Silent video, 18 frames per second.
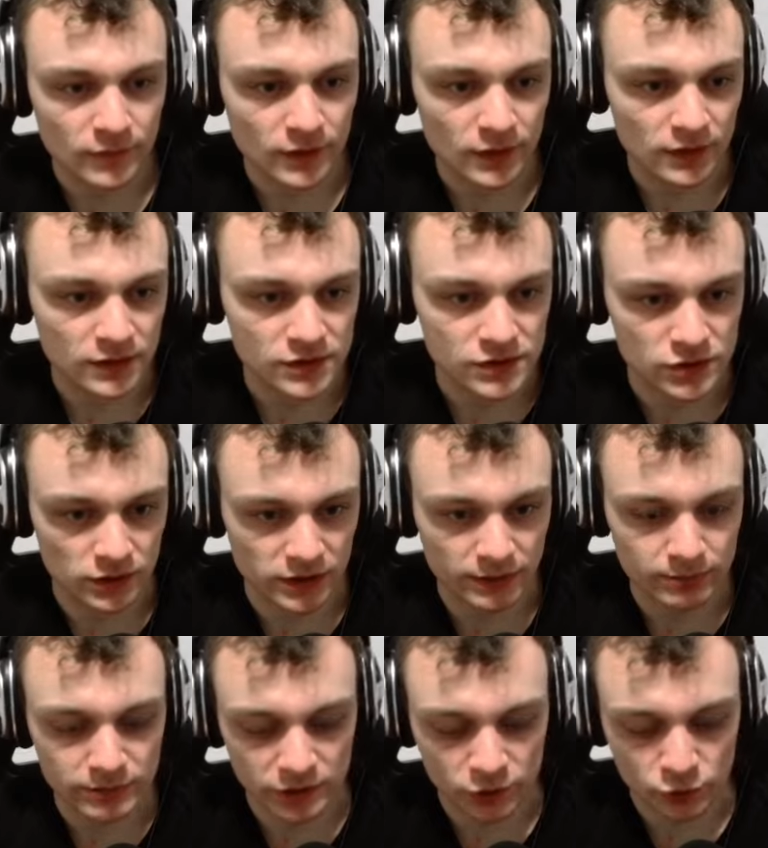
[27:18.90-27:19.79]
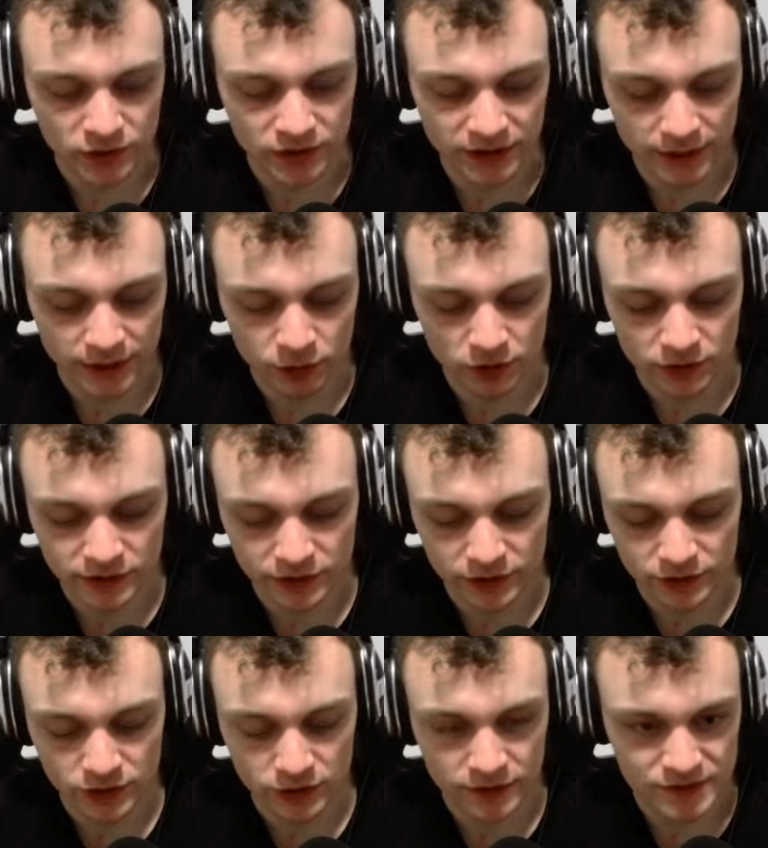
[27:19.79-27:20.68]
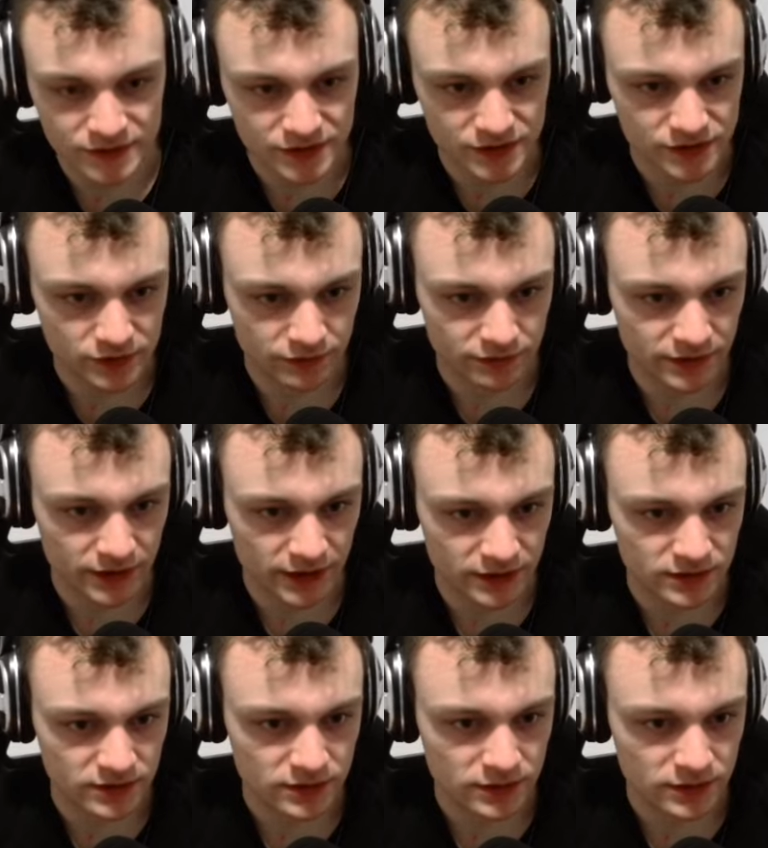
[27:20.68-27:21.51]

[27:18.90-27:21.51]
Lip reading: So let me rename all the occurrences of that.